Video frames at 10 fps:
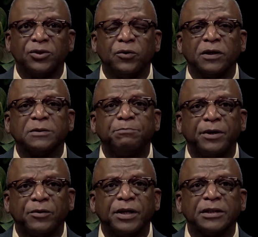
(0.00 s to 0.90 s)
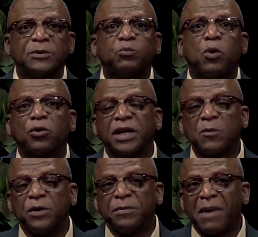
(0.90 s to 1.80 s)
your experience
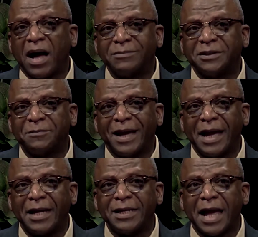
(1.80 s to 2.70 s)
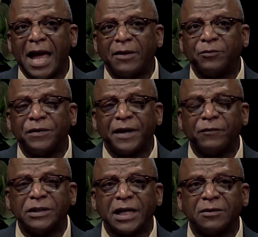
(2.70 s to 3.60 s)
working with Moms Demand and with
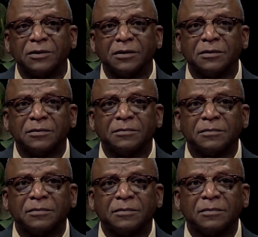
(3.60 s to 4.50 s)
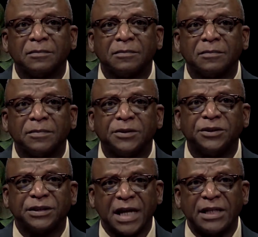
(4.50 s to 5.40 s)
Everytown? Could
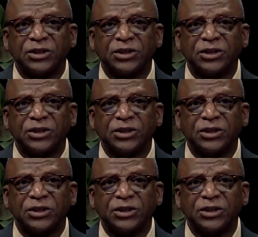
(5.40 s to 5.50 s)
you just